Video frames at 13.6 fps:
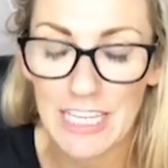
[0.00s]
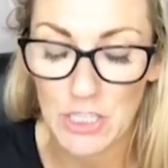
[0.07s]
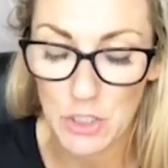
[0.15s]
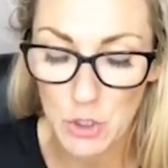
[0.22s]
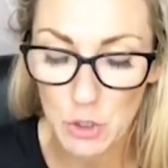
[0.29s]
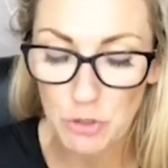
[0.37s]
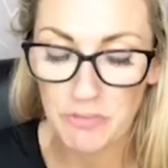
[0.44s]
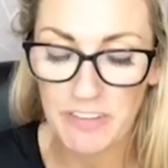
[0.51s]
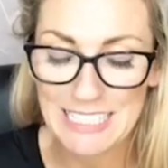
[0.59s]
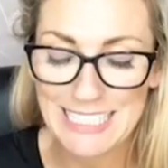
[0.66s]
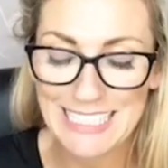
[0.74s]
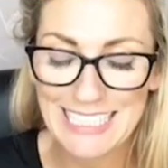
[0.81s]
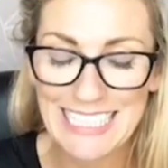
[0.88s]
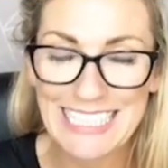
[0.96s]
in
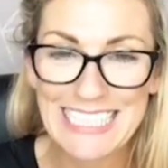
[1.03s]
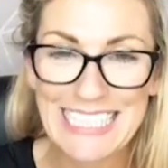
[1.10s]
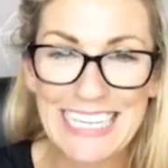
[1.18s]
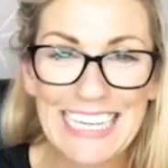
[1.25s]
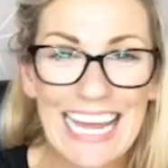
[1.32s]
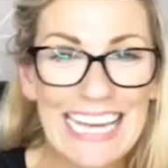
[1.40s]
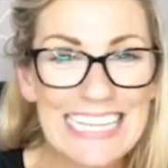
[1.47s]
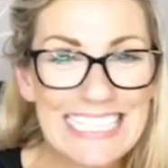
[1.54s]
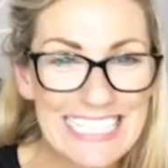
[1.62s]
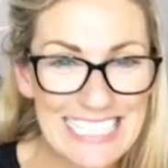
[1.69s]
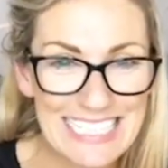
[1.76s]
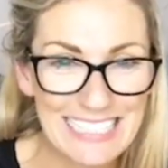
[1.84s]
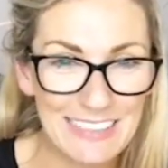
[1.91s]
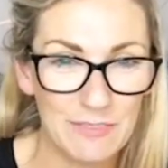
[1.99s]
2019 and
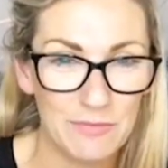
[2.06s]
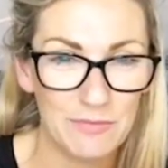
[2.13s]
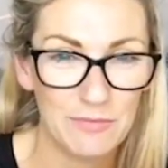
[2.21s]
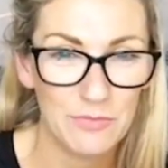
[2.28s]
didn't?